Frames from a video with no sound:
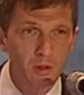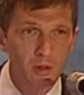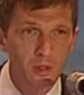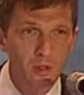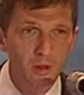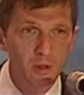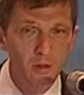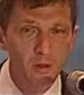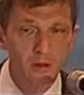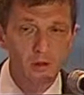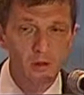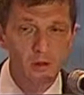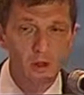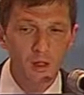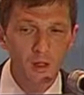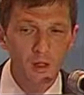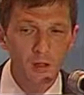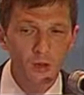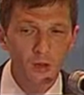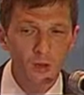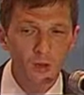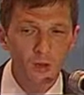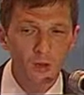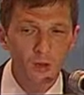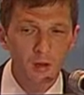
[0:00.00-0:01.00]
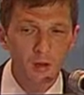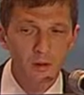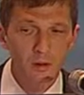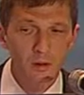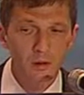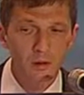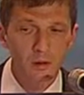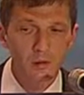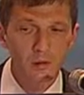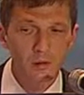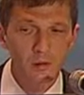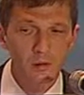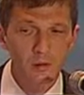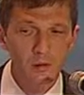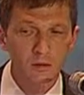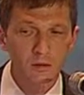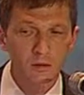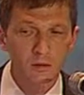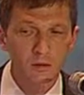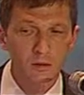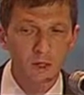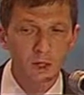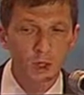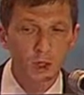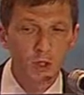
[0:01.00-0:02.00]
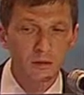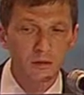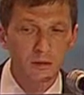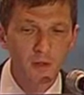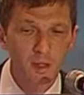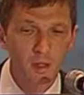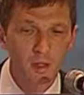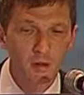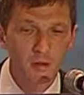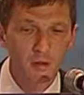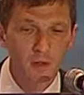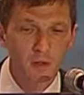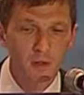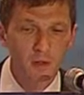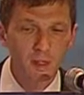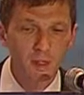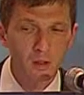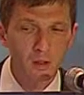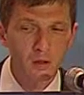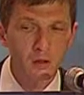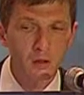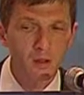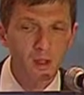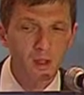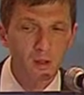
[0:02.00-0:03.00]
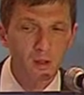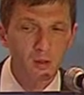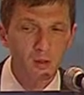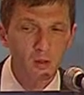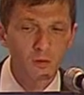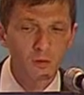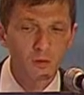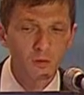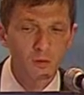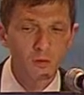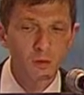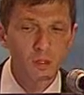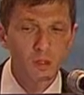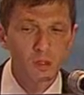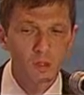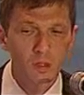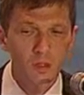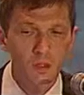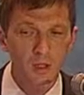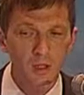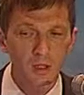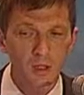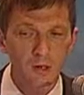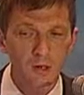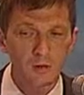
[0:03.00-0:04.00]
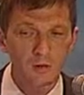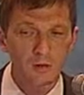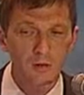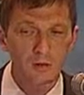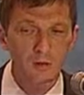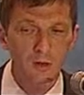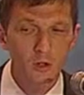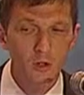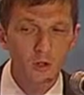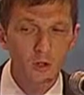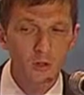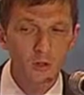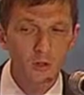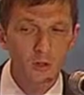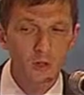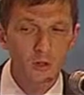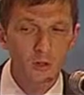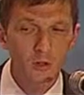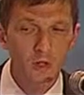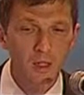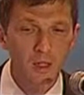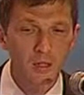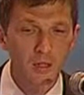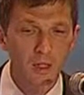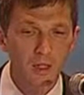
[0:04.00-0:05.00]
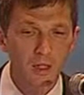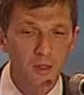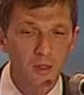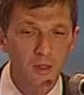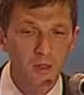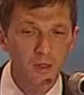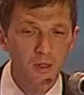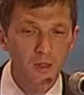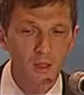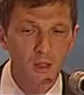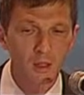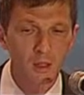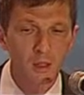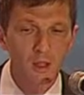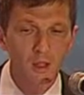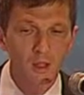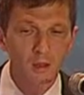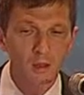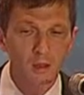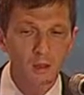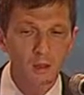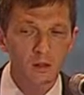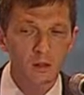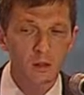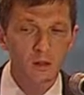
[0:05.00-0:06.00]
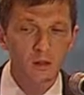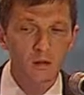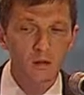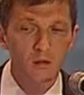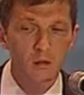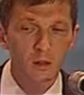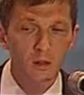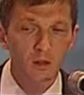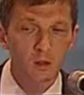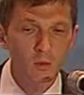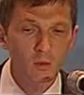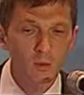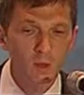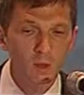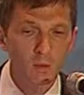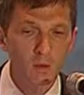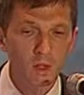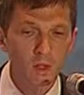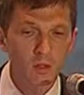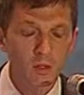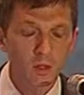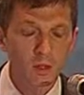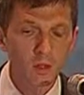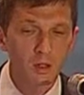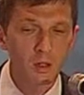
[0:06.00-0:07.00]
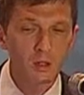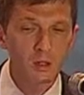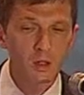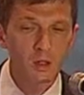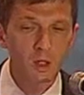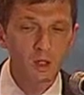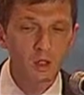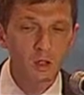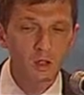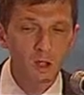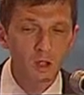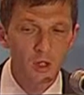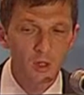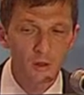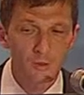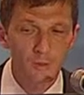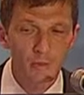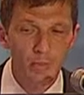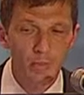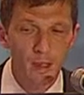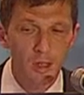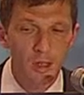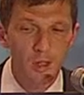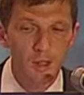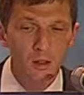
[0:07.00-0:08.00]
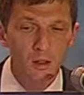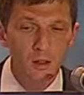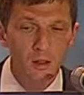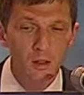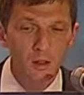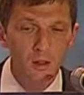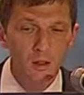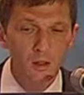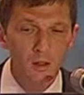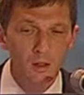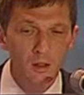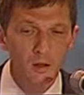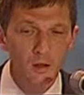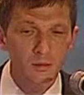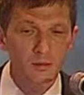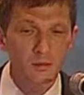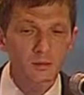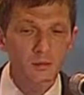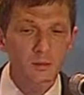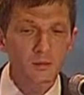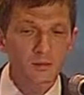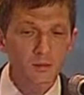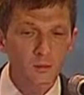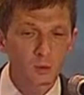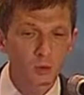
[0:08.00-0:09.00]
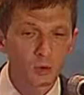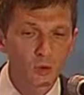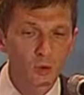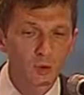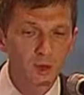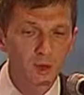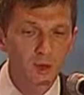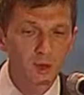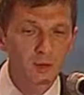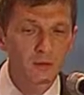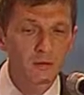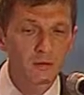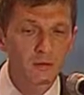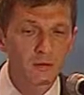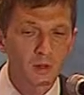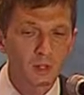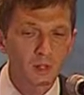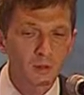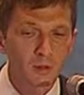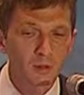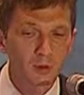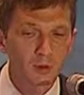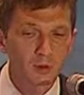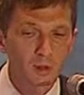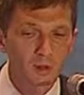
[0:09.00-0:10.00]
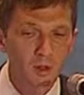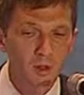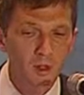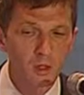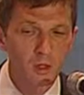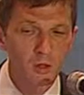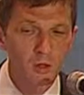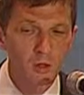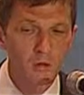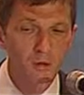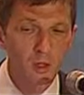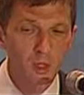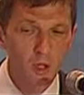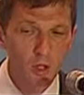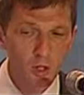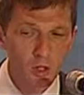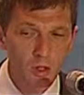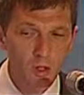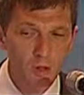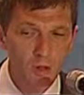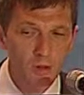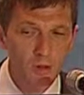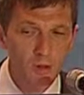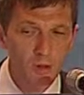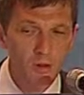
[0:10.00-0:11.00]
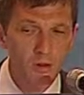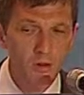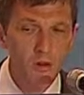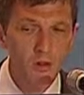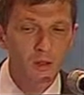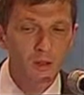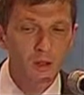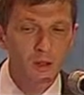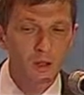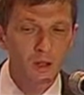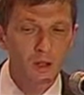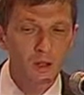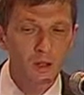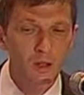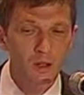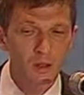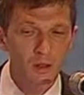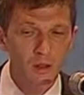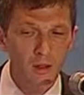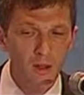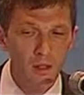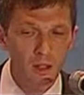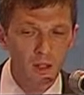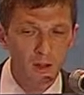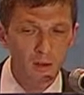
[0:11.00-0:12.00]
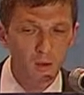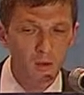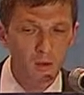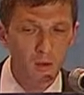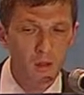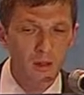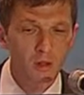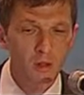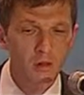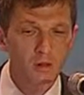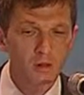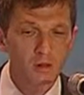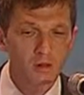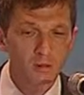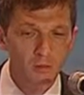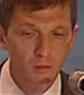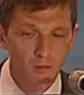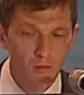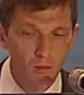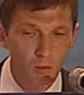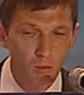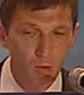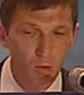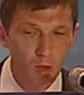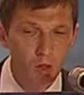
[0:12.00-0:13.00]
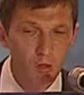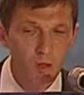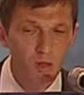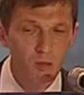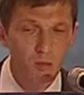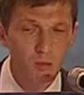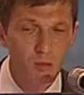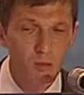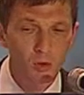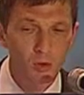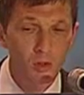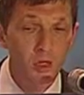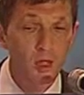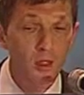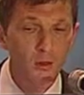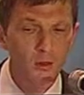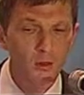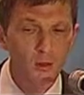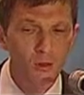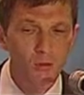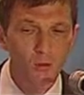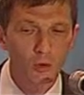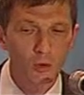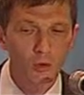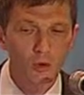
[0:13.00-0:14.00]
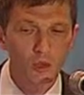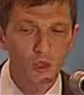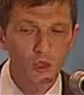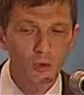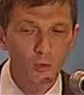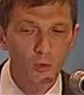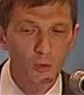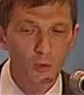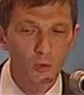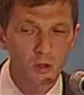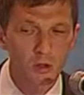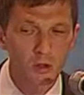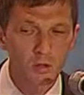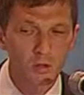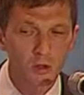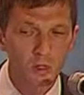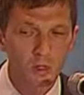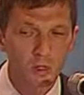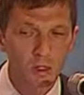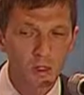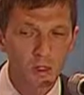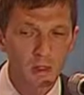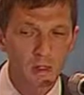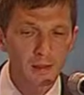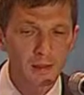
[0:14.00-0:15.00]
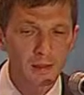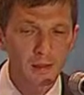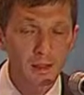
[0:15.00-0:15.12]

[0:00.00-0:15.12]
the technology of forest interpretation based on the materials of Vision Map A3 and Vision Map A3 Edge, and the module of PHOTOMOD StereoMeasure, which can be used